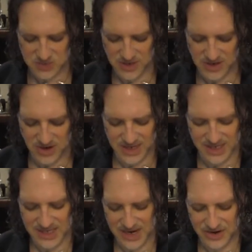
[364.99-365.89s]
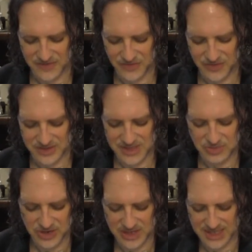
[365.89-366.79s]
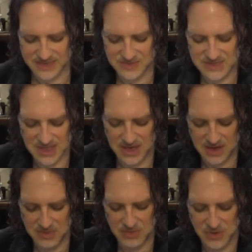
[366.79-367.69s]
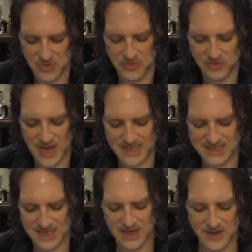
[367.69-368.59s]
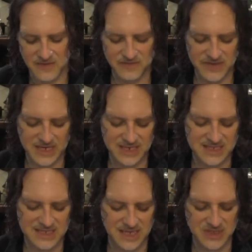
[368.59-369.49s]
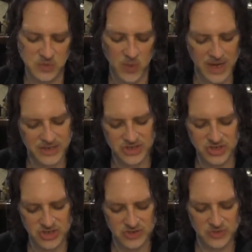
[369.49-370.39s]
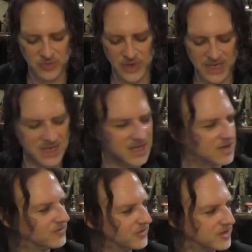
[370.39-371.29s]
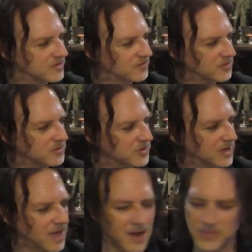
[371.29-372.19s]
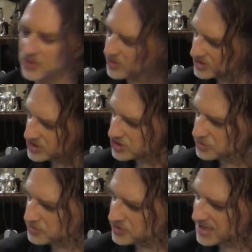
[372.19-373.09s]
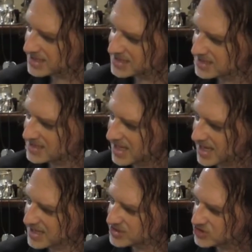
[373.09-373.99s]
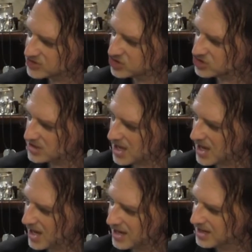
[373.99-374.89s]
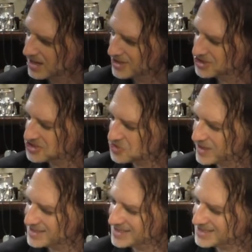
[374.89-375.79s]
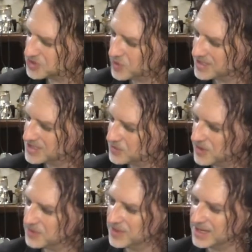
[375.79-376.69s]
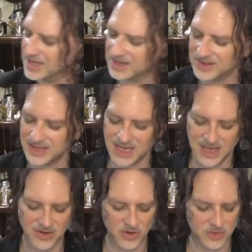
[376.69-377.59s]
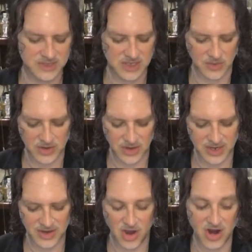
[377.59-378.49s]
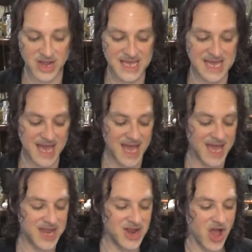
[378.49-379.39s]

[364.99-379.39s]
One card in clarity for the Libra Collective. Sun, Moon, Rising, Venus signs. What do we need for this full moon in Capricorn to new moon next in Cancer, July 2020? What do we need on the inner? What's going on in our yin?